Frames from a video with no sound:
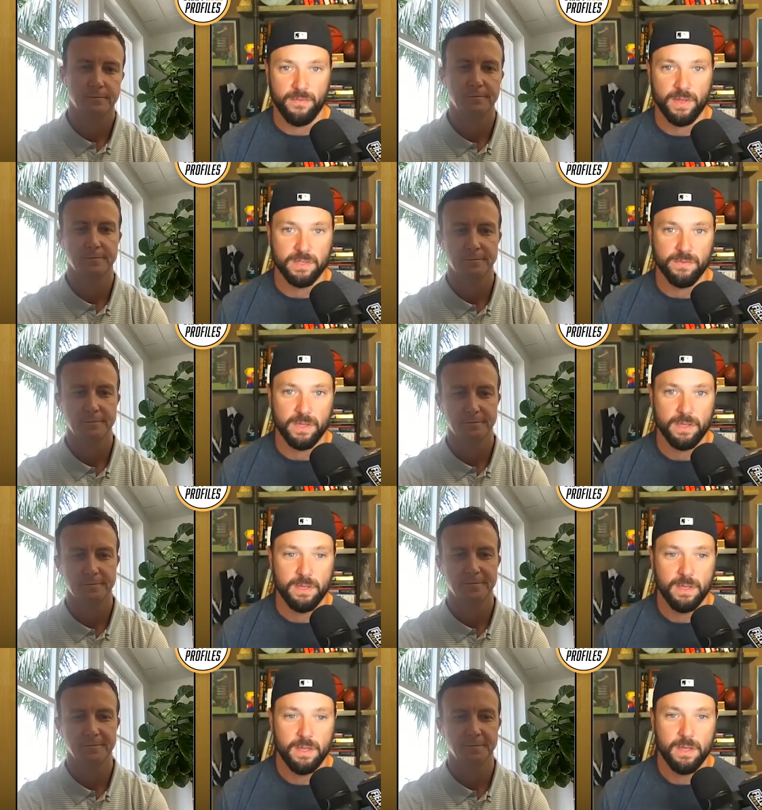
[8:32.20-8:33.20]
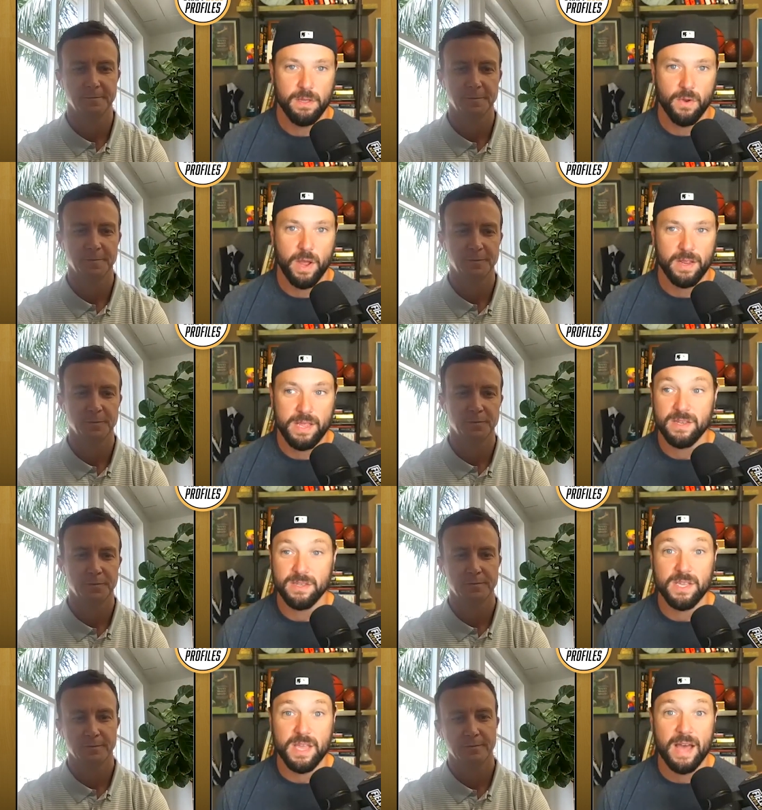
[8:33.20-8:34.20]
Speaker 1: defensively, right? He
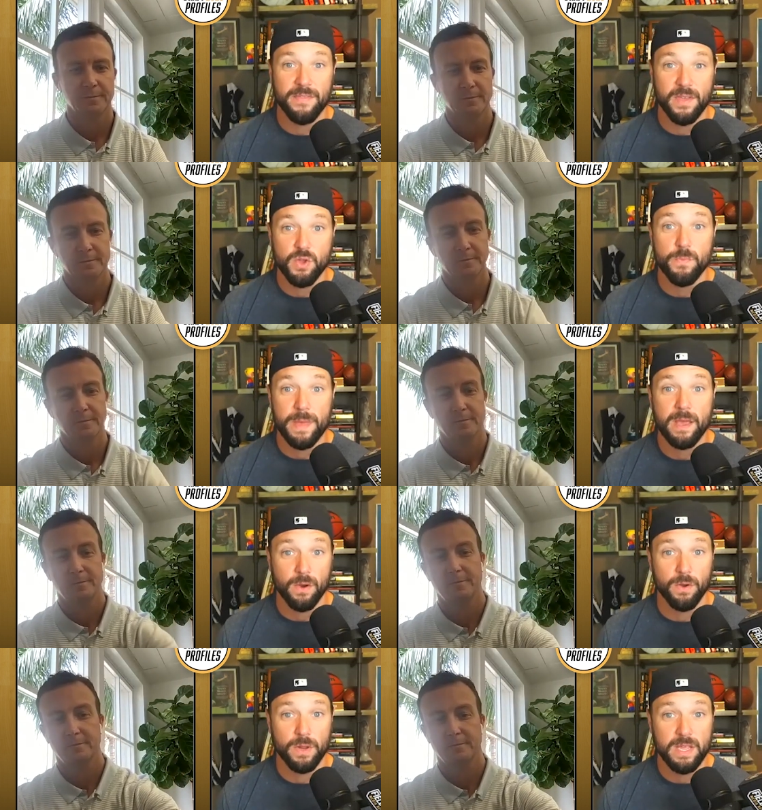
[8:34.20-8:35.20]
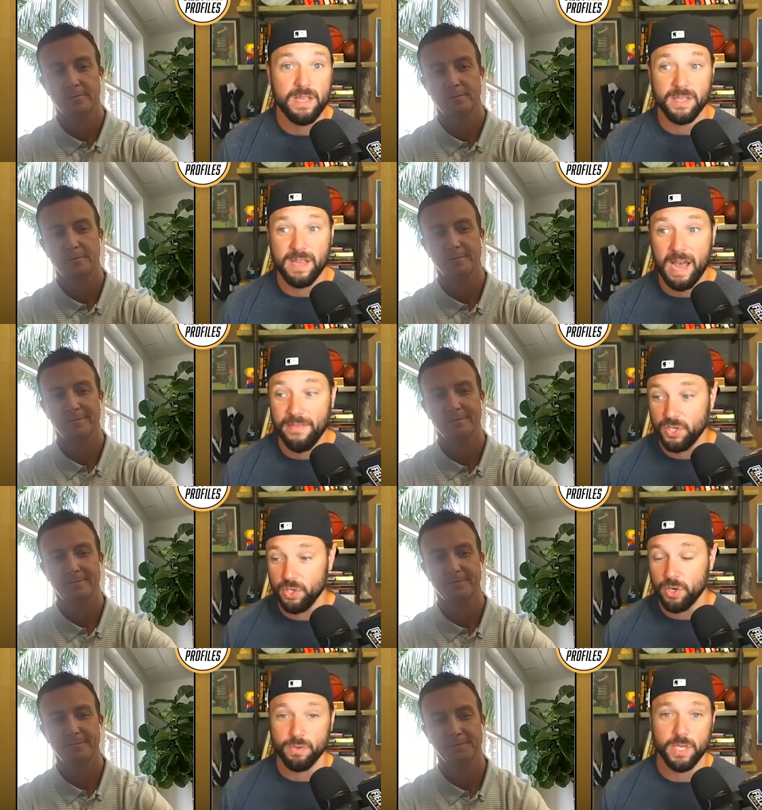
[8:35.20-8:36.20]
is the guy that you pick on. He is the guy that
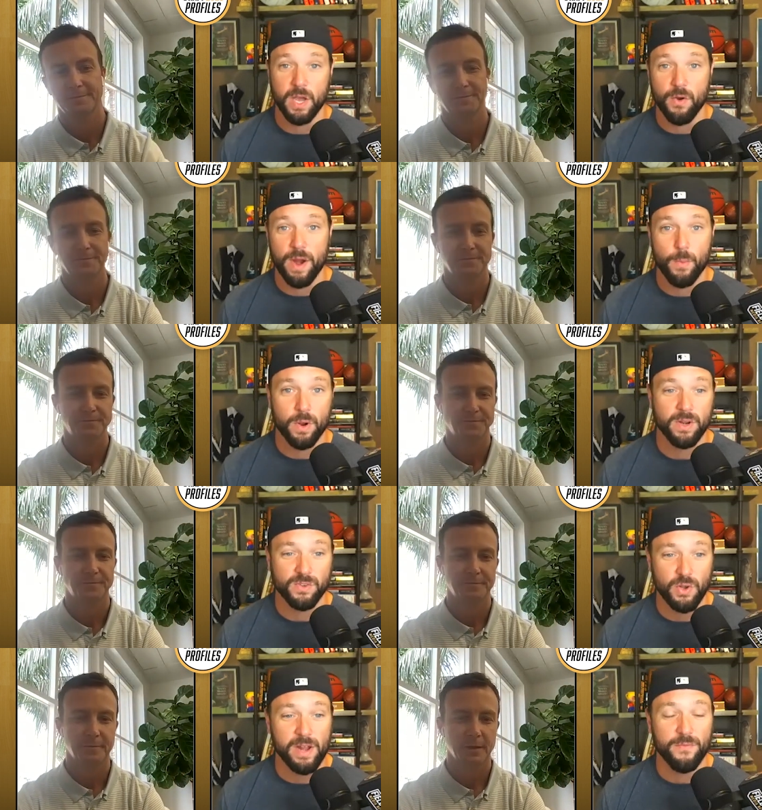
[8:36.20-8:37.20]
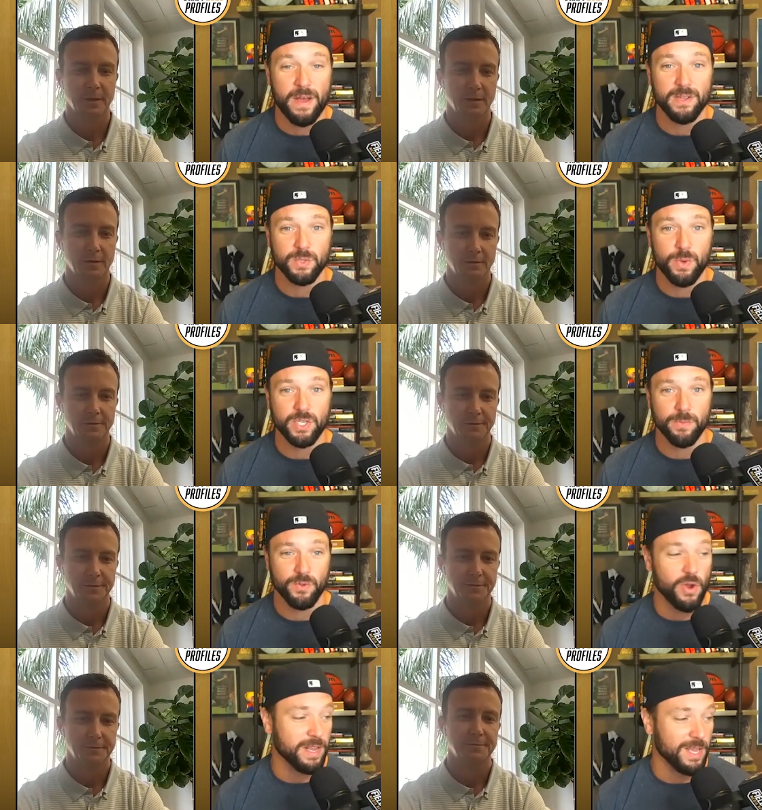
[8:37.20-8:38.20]
you go say, all right, we're going to try to find a switch
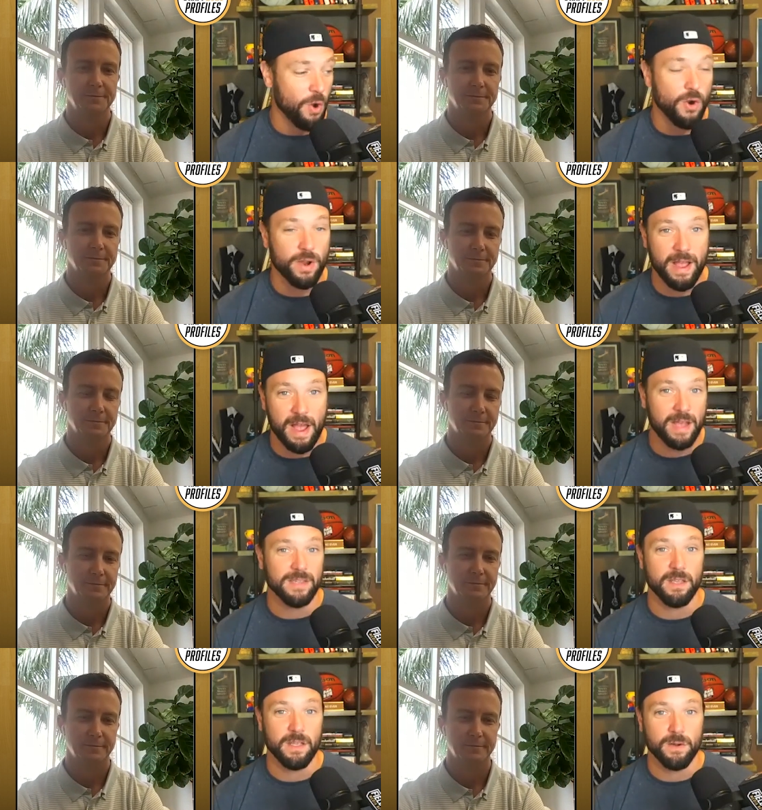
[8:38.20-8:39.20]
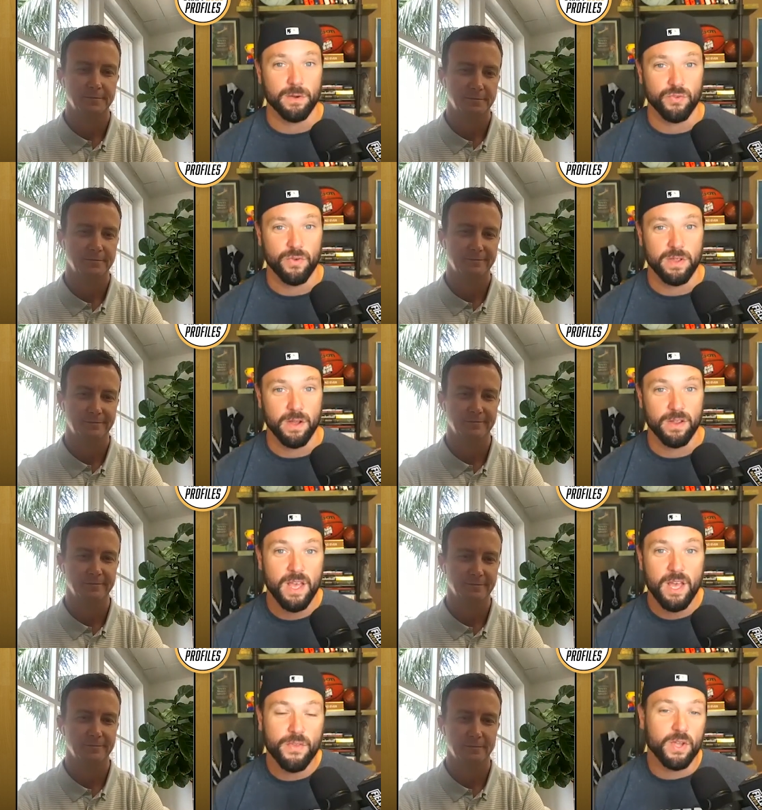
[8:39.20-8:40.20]
and try to get our guy isolated on Trae Young.
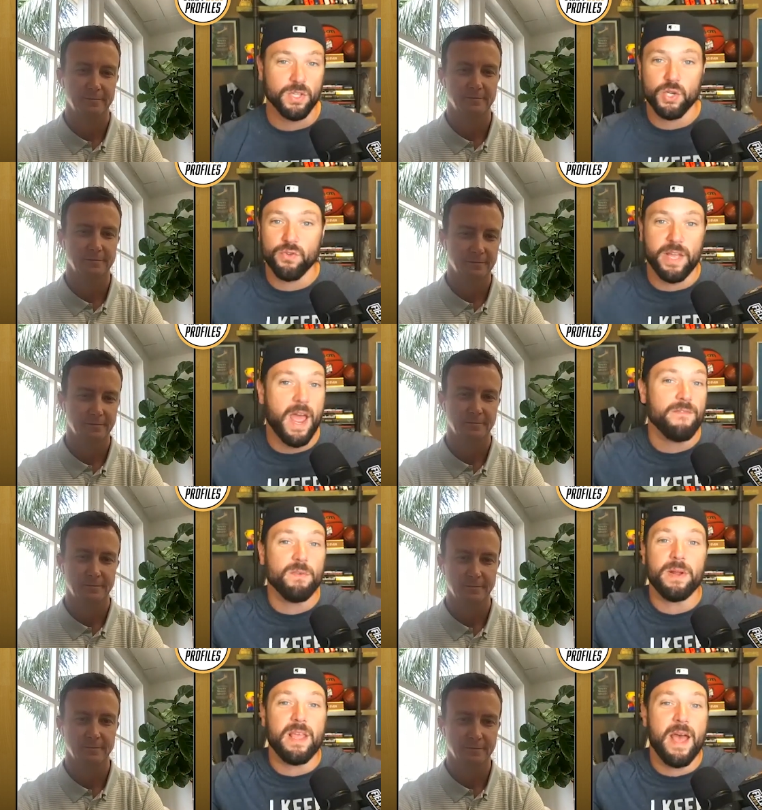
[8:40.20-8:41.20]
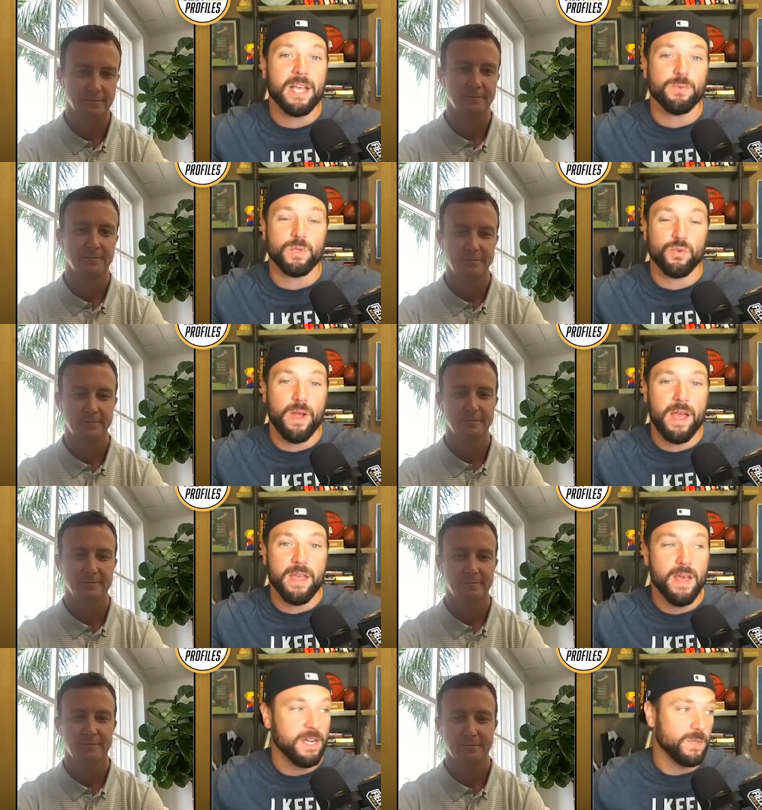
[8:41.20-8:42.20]
The concern that everybody has with
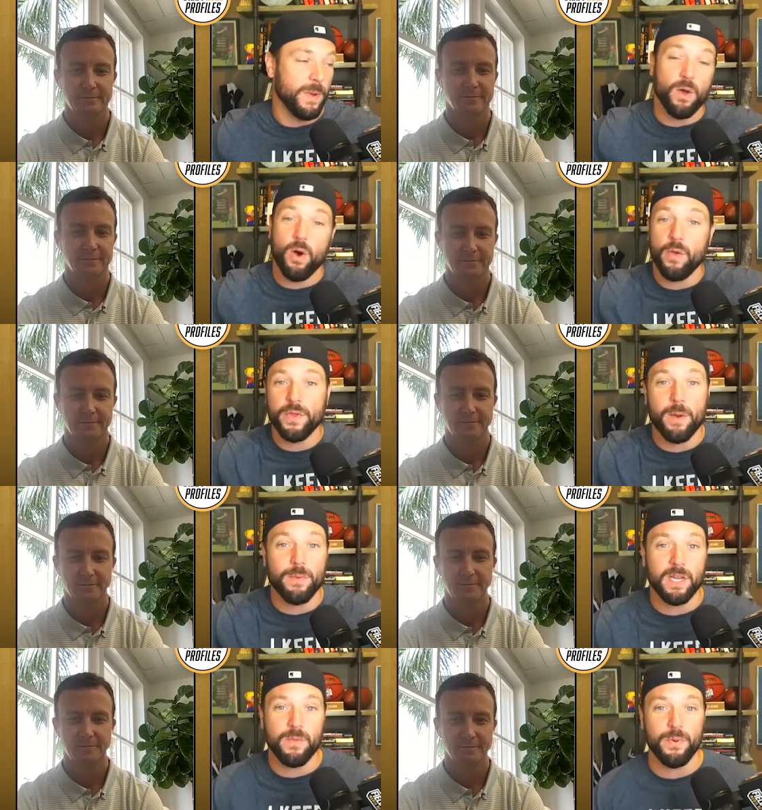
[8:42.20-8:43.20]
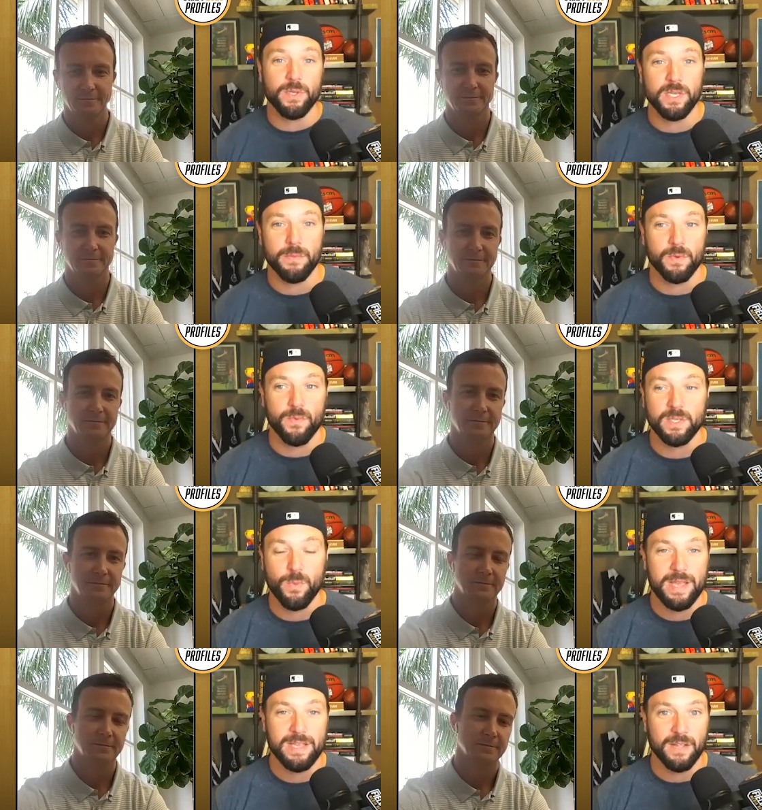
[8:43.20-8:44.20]
Trae, despite all the numbers that he puts up, the reason
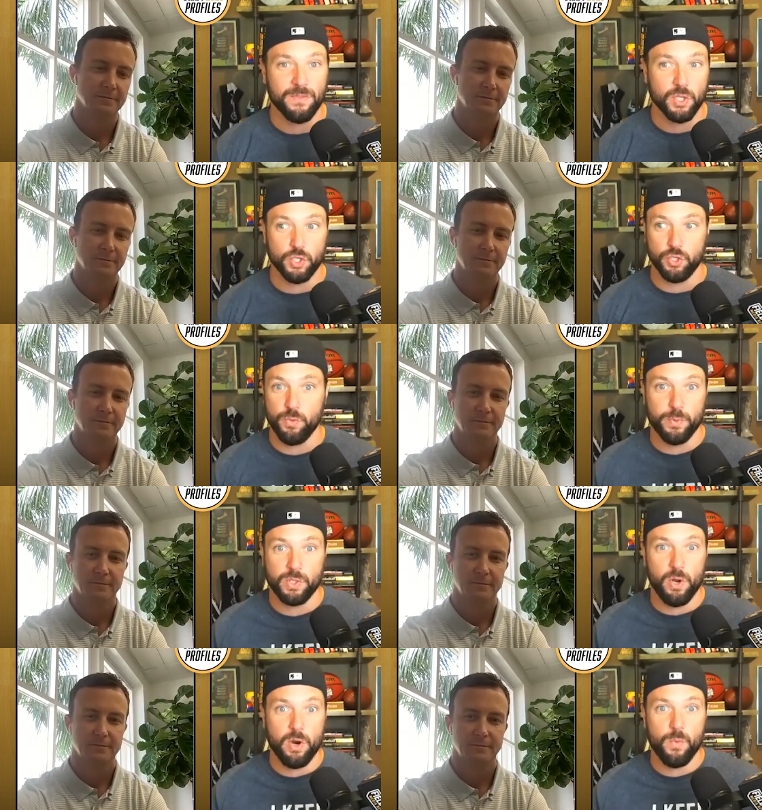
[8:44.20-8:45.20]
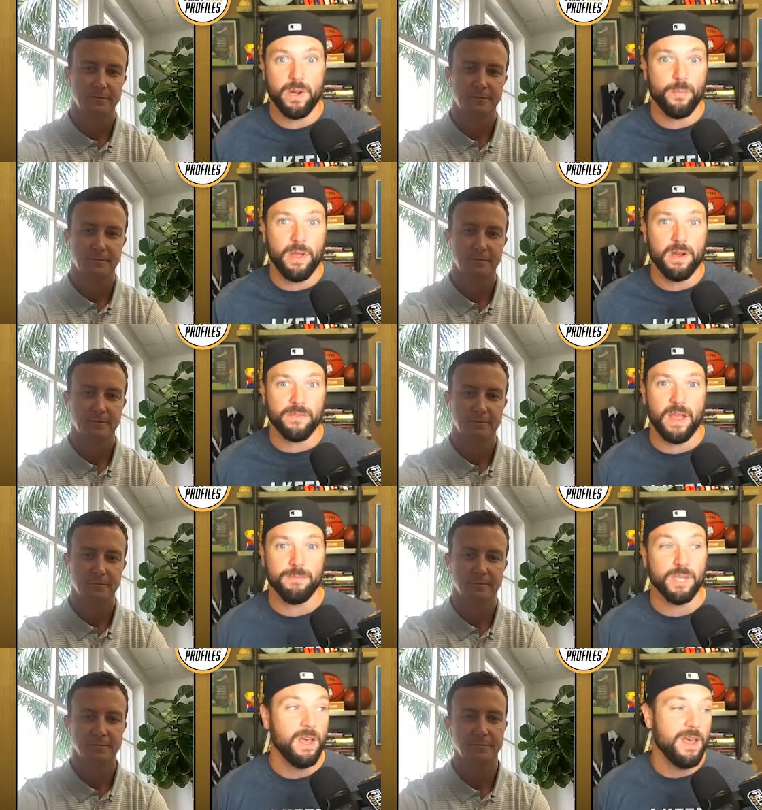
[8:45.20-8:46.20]
why he's not this superstar winning playoff games,